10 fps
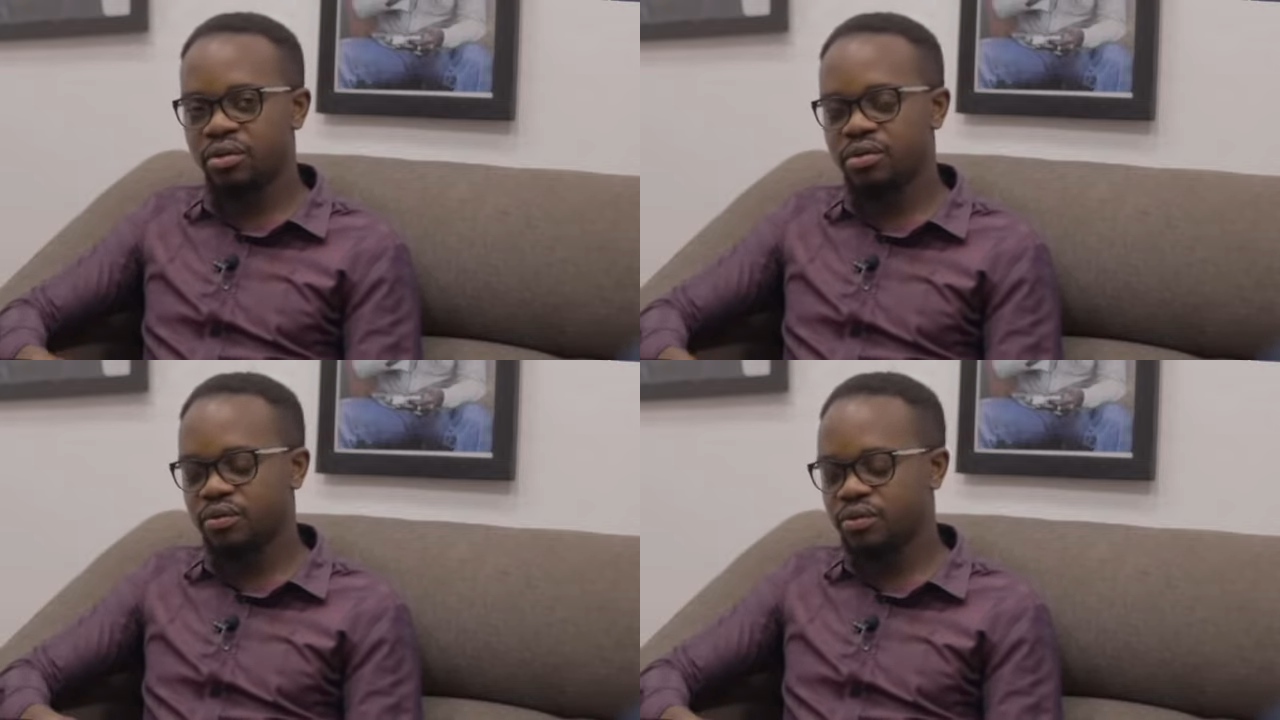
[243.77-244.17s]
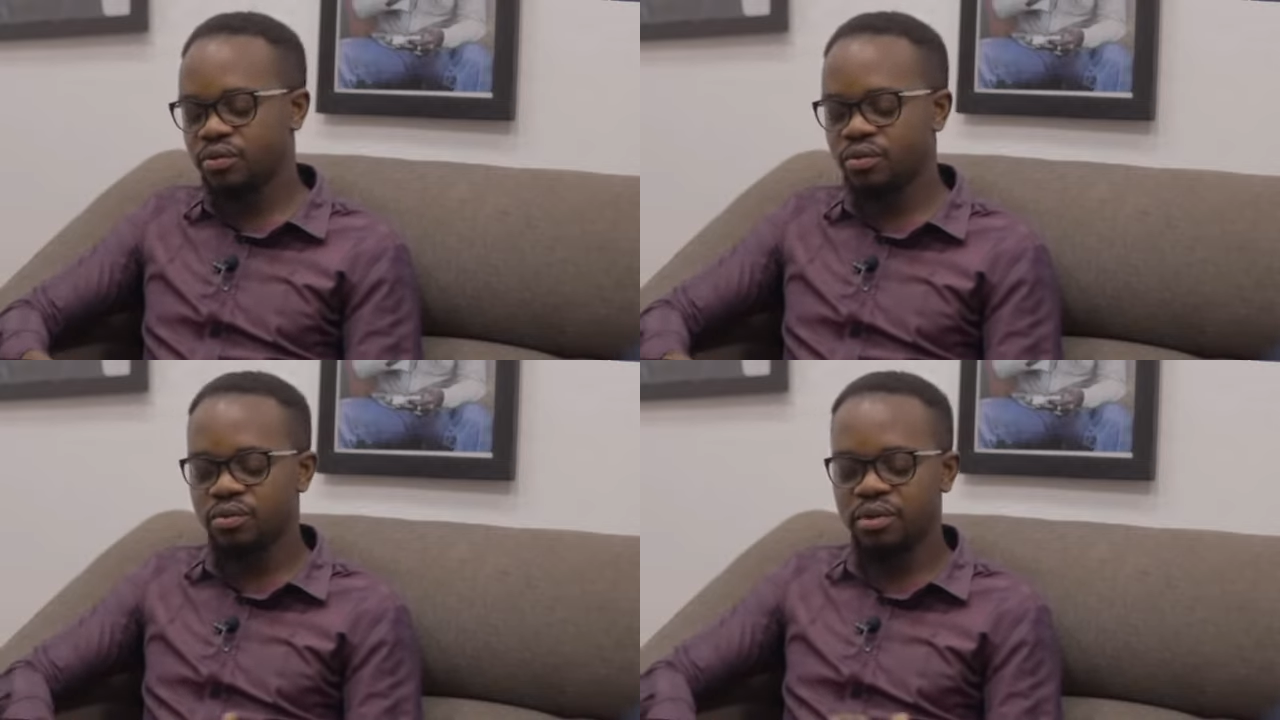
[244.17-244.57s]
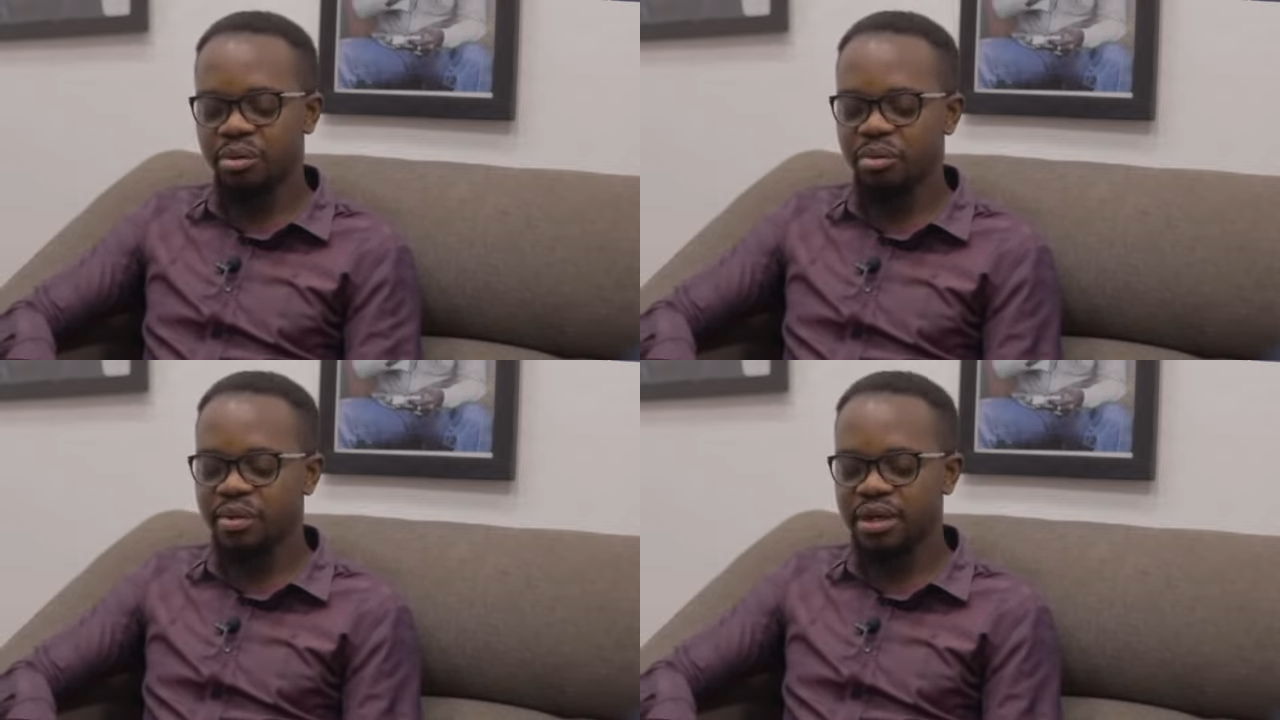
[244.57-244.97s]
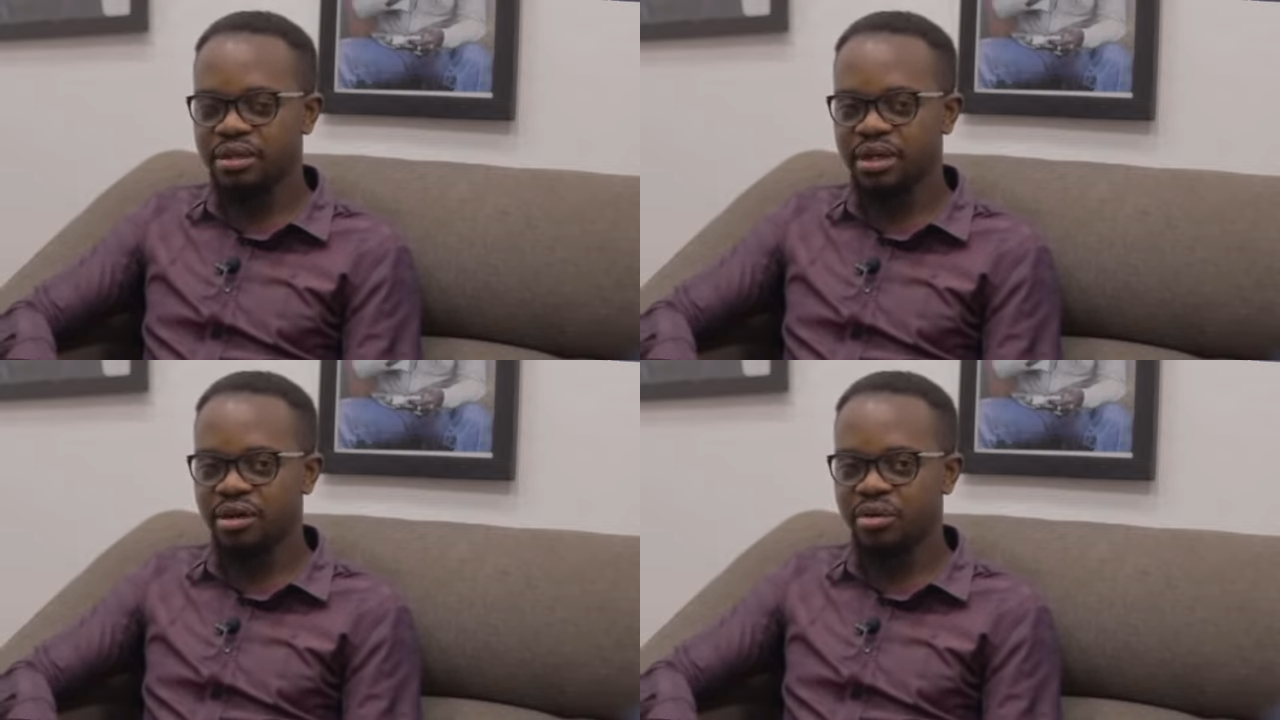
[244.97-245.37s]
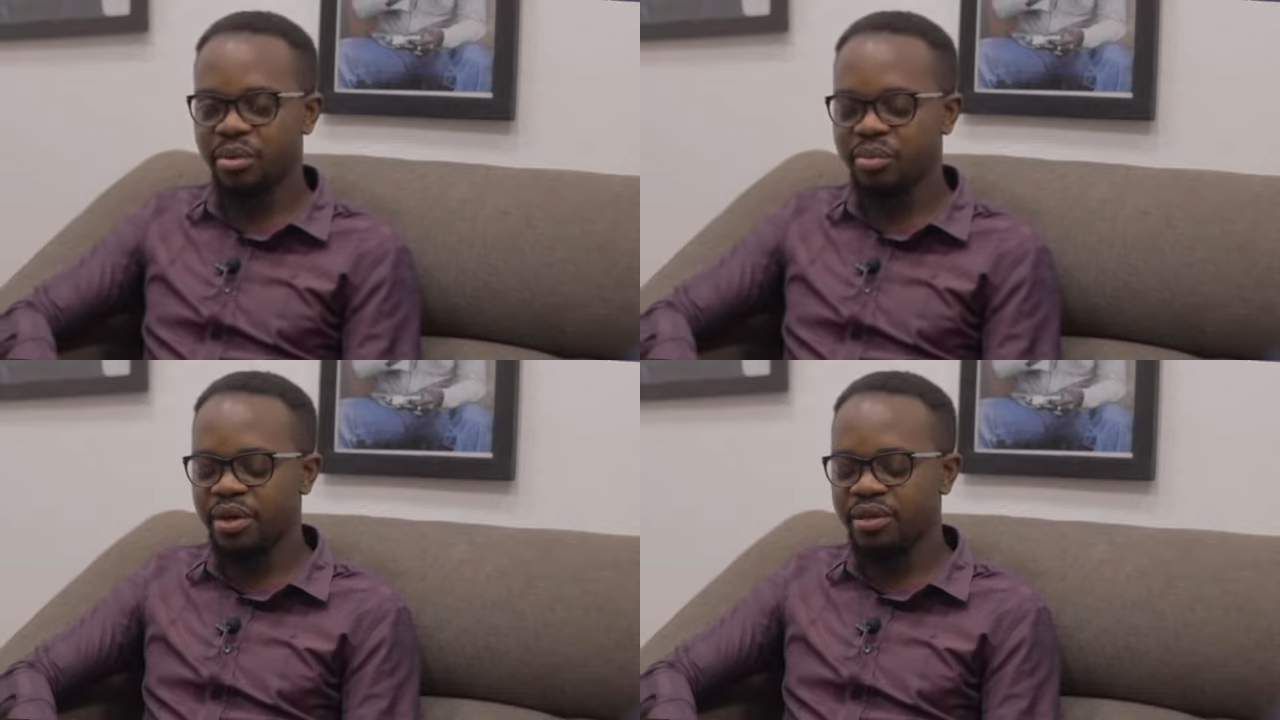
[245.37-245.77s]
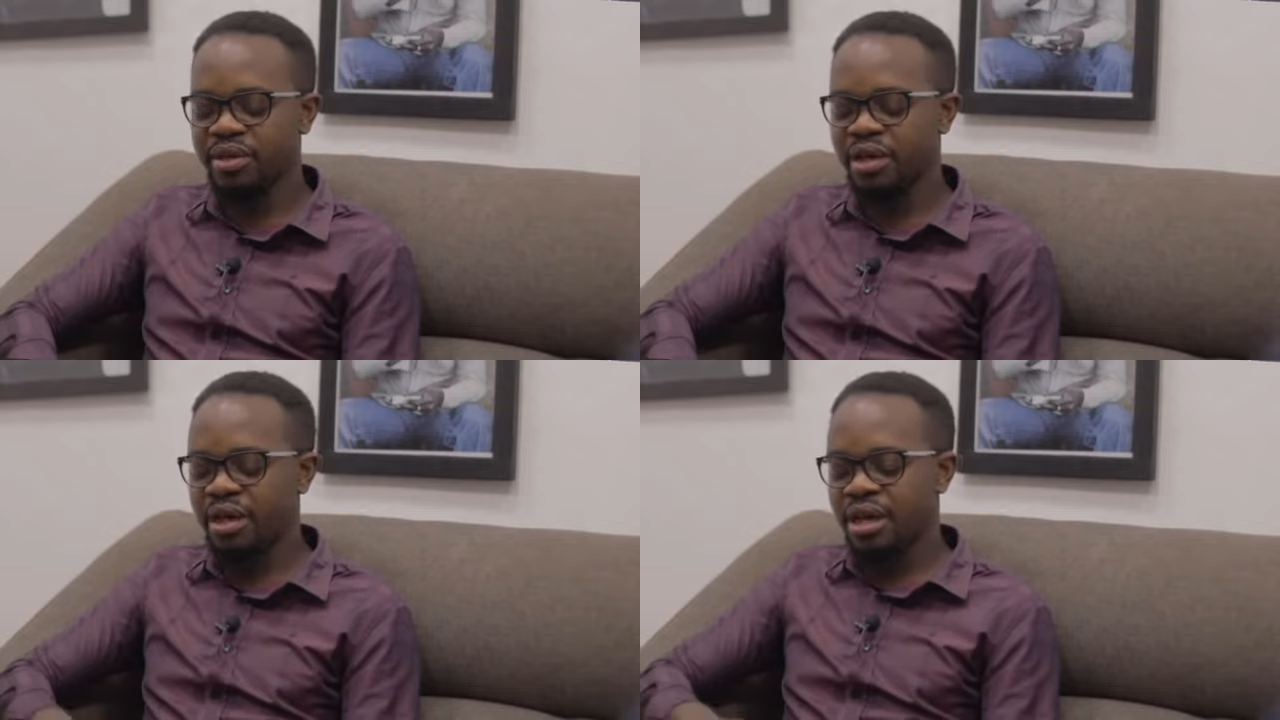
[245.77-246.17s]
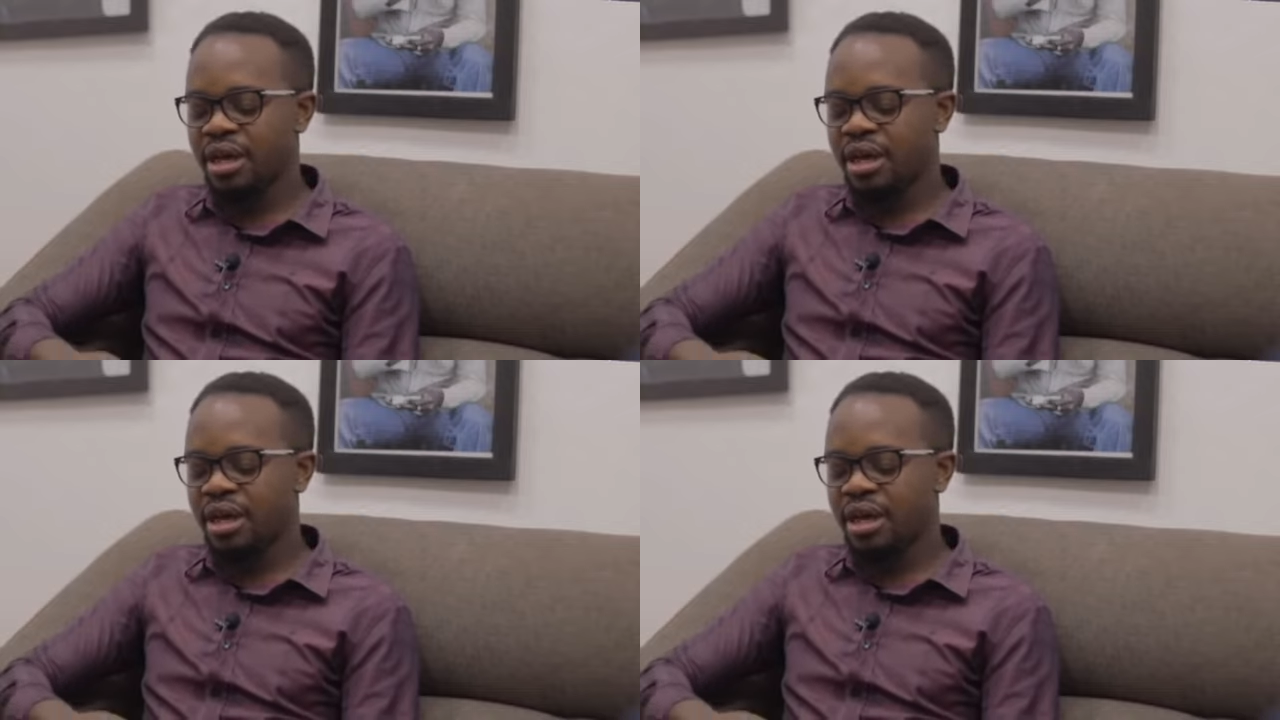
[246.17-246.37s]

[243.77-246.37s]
Going to school, coming back, taking care of my mother,